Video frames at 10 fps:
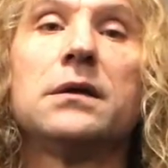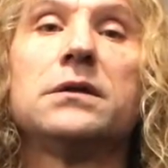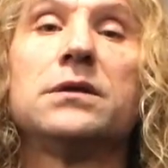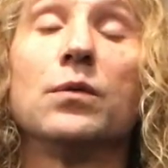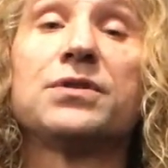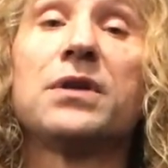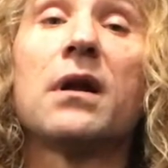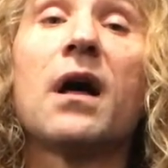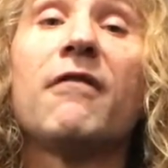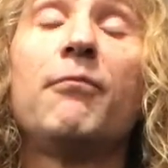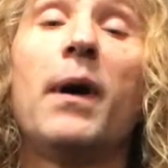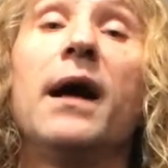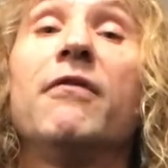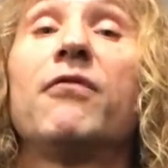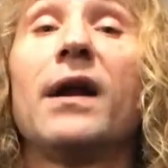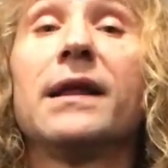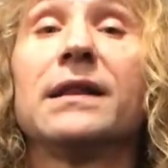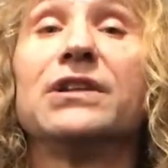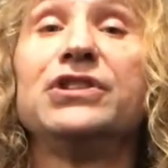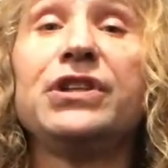So we'll start off by
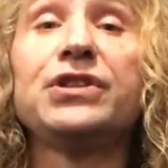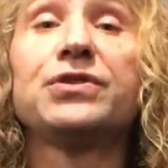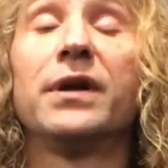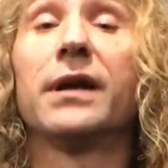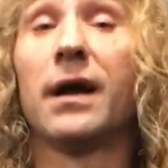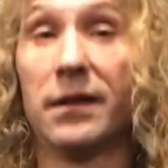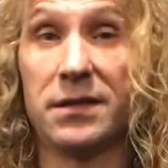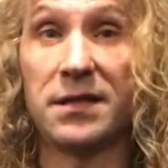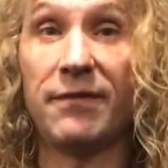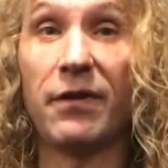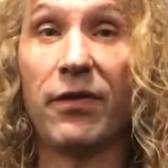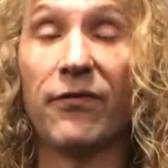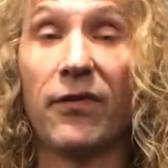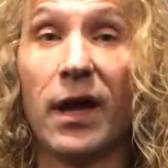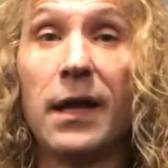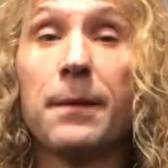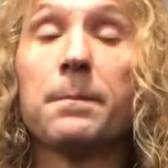fretting the G string on the 7th fret,